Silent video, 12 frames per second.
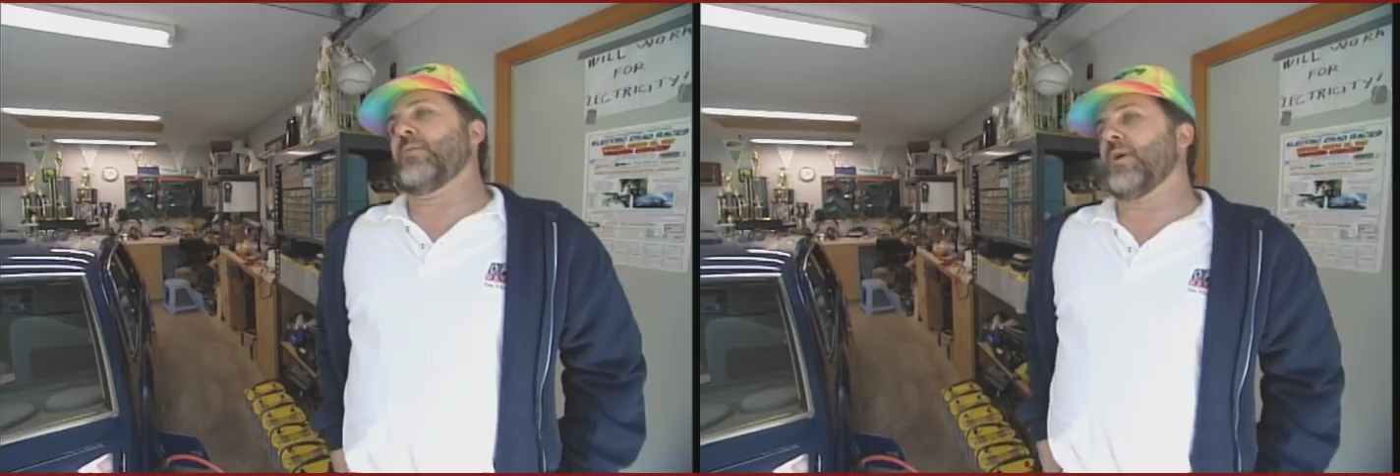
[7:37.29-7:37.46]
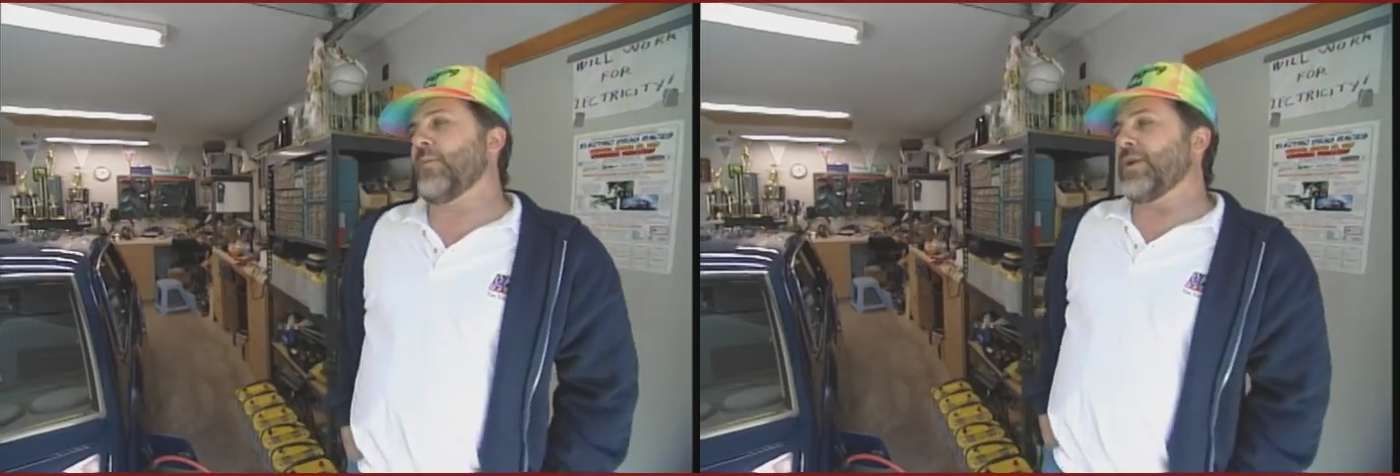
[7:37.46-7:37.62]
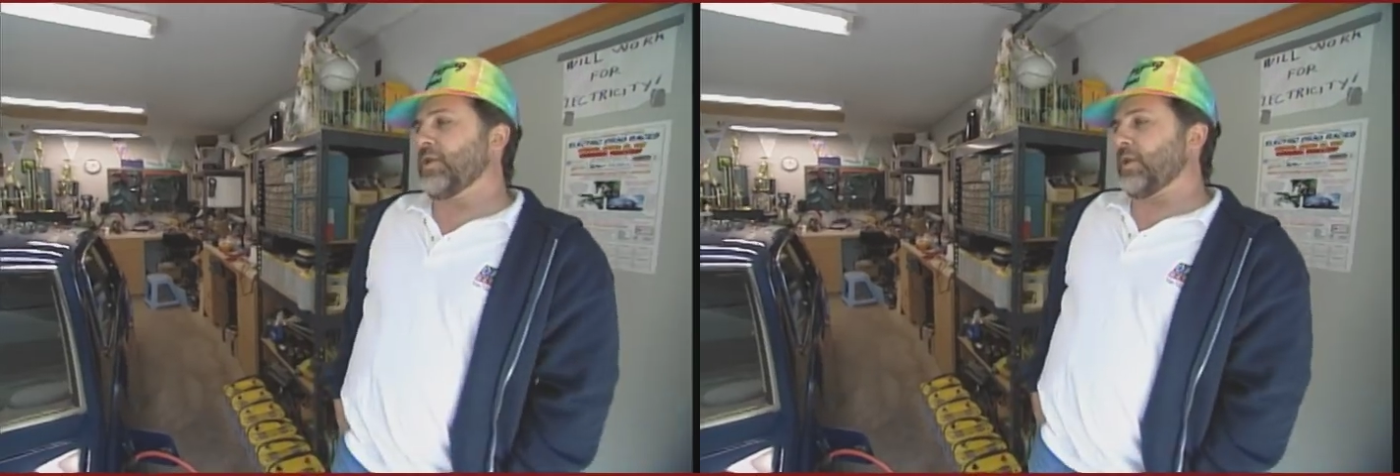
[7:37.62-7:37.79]
Well,
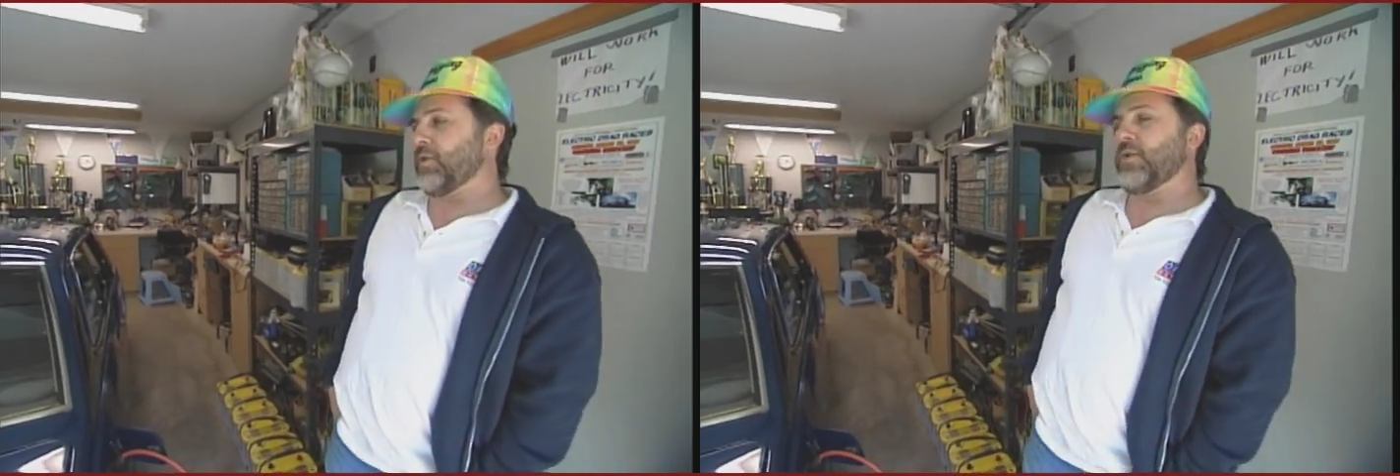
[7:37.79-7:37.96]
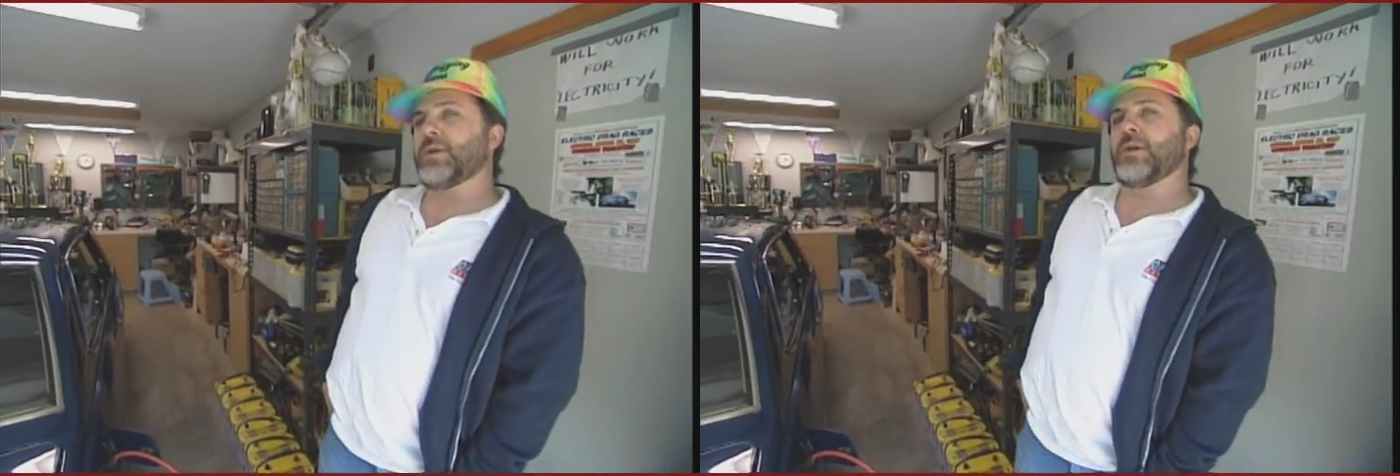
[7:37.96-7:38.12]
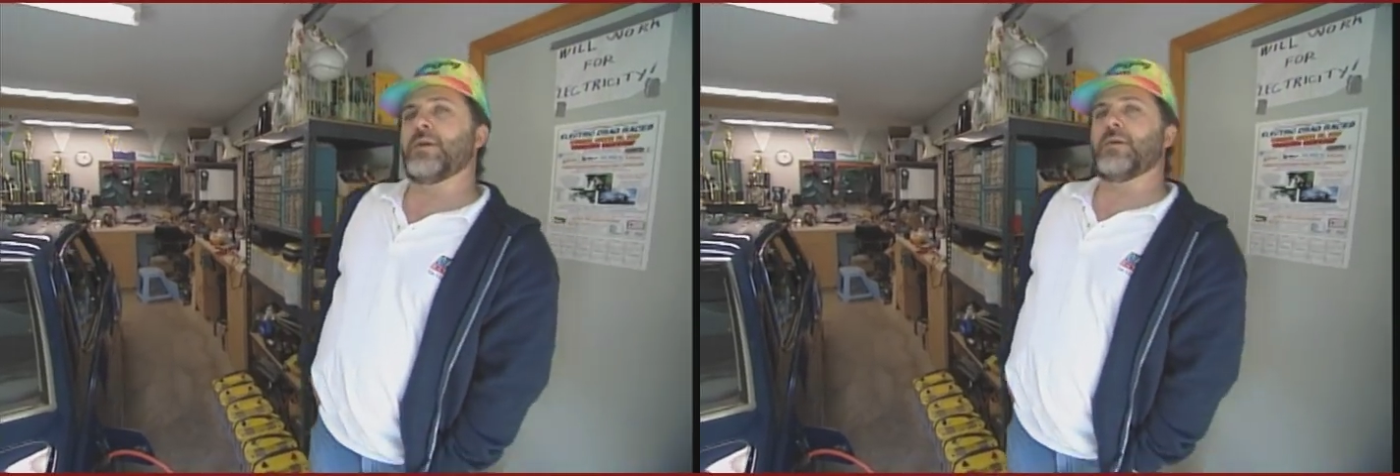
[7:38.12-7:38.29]
we just
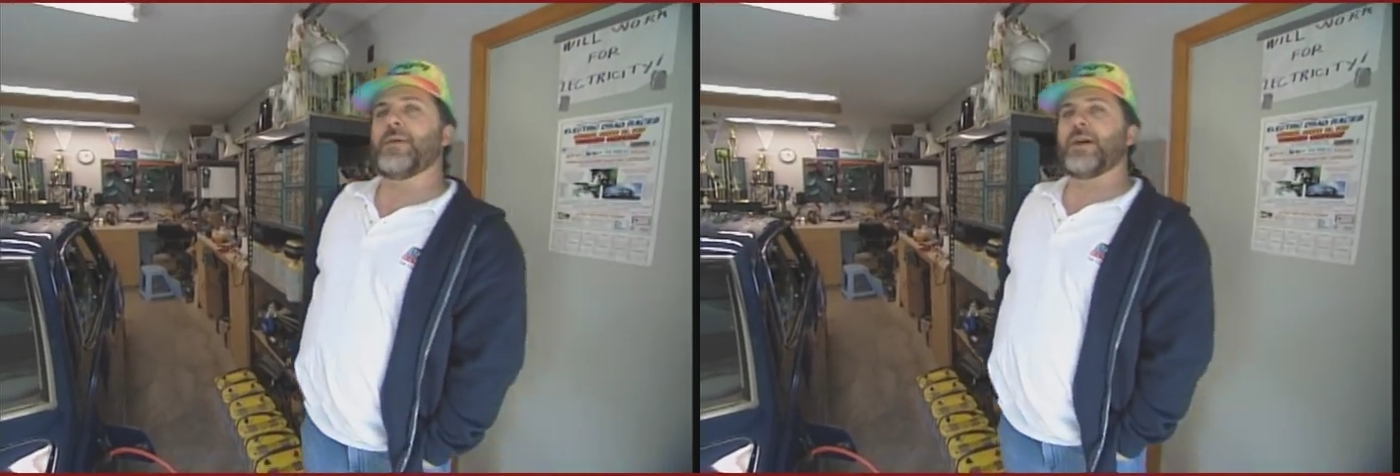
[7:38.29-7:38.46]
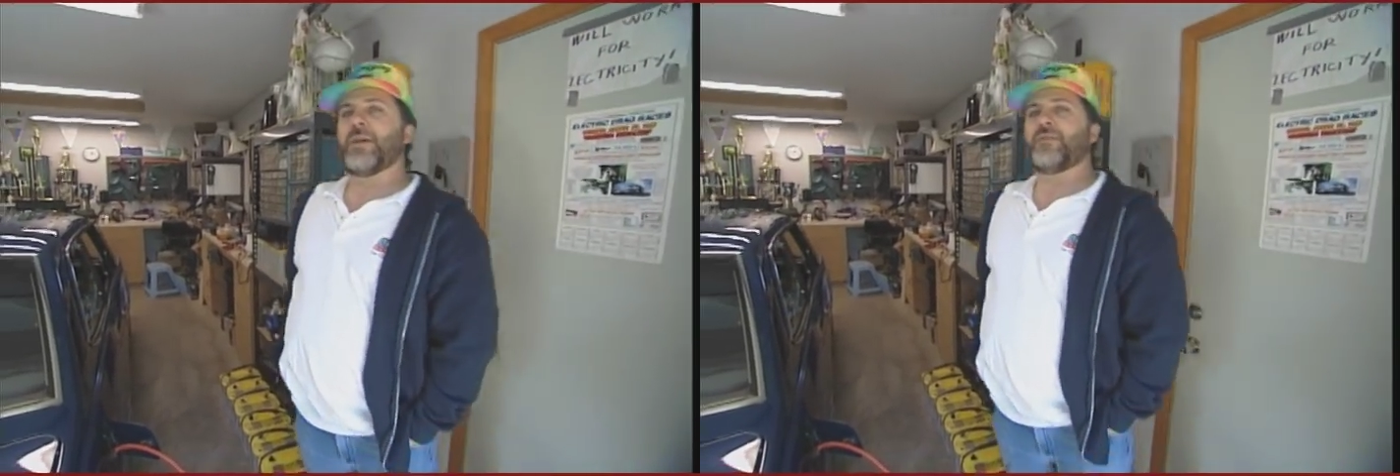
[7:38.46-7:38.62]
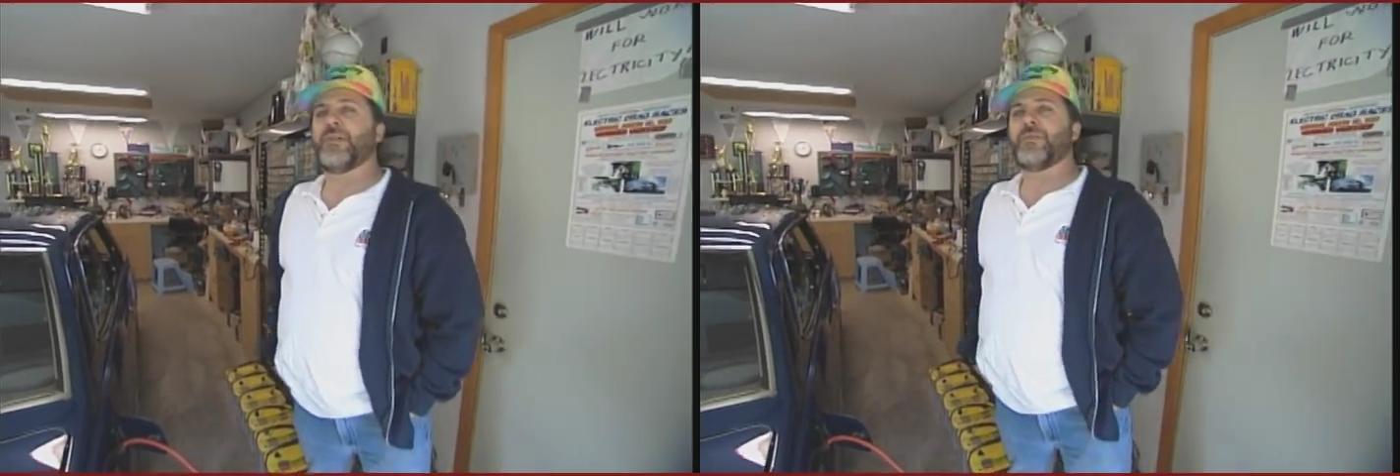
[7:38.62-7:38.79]
took about
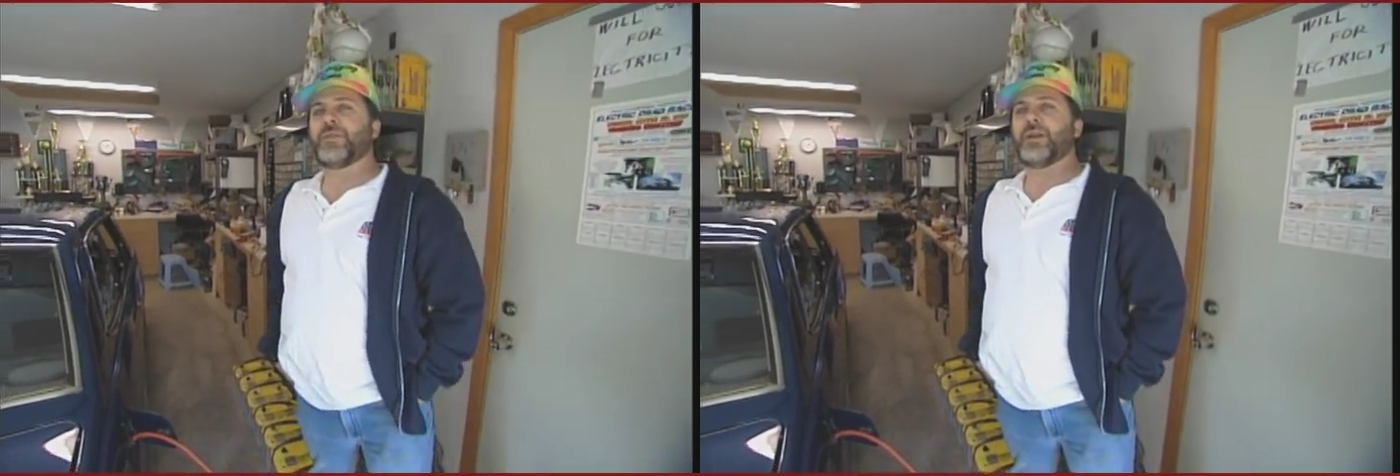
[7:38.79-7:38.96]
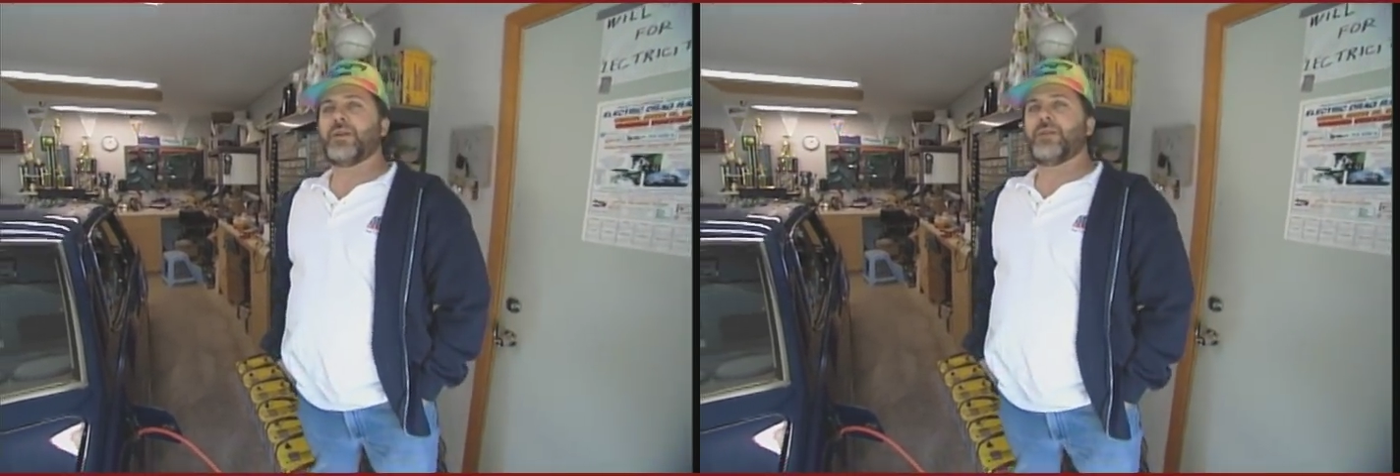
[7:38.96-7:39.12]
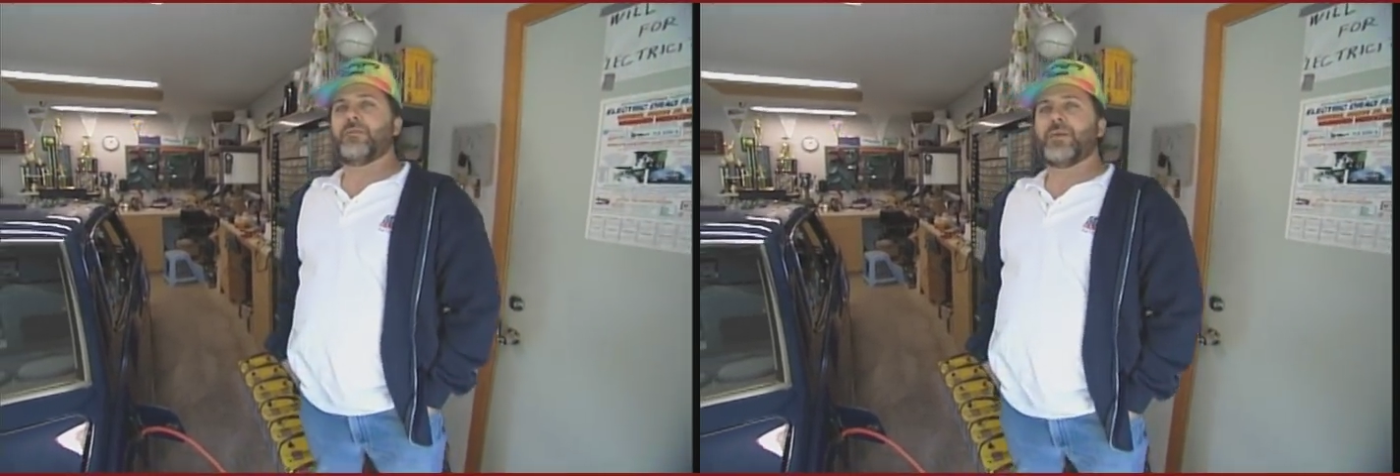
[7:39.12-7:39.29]
a
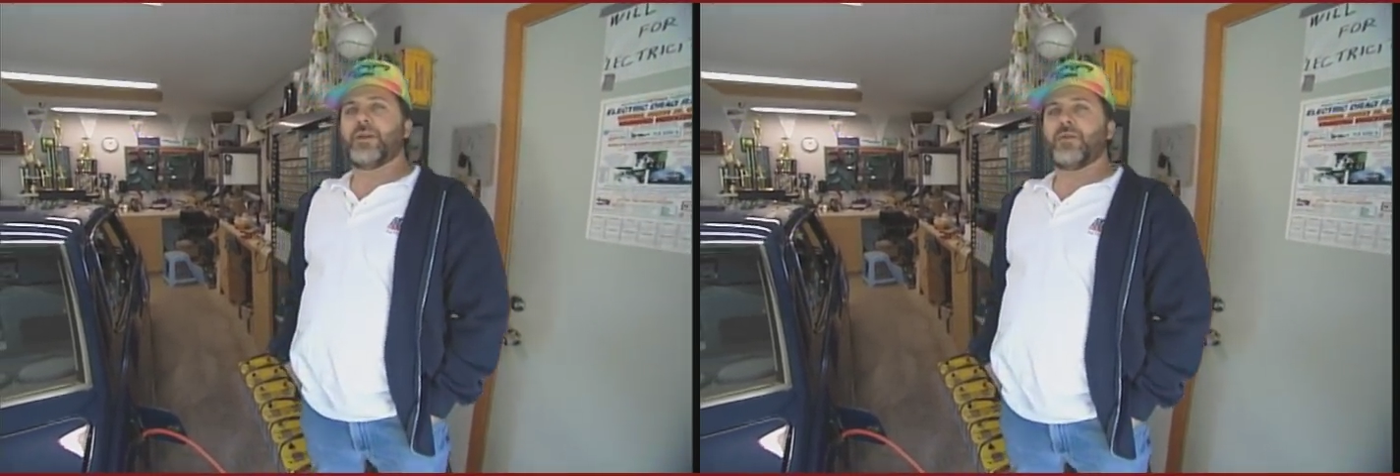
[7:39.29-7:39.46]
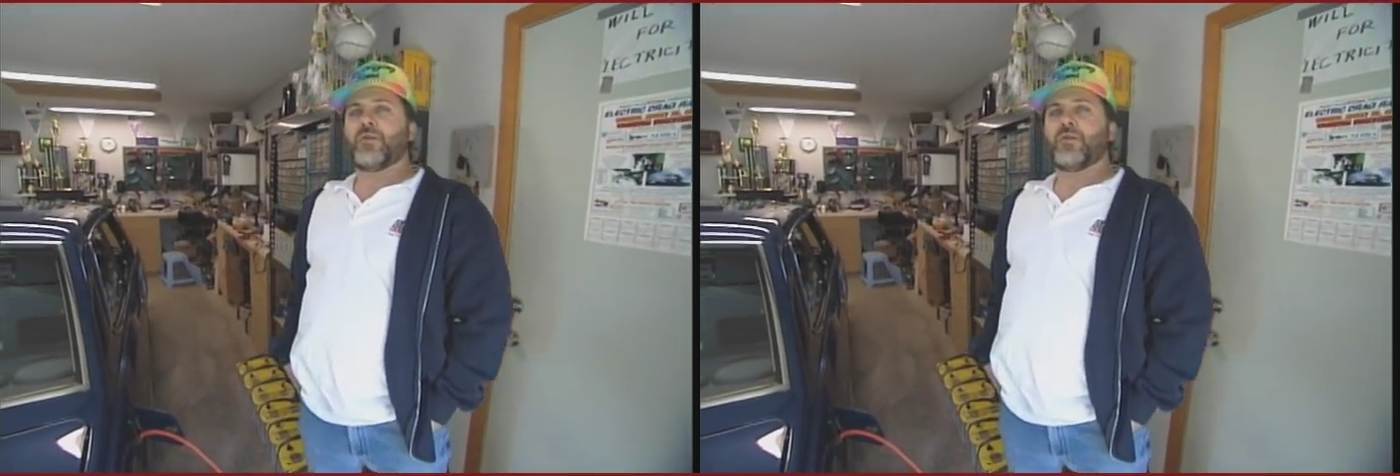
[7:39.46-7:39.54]
15-minute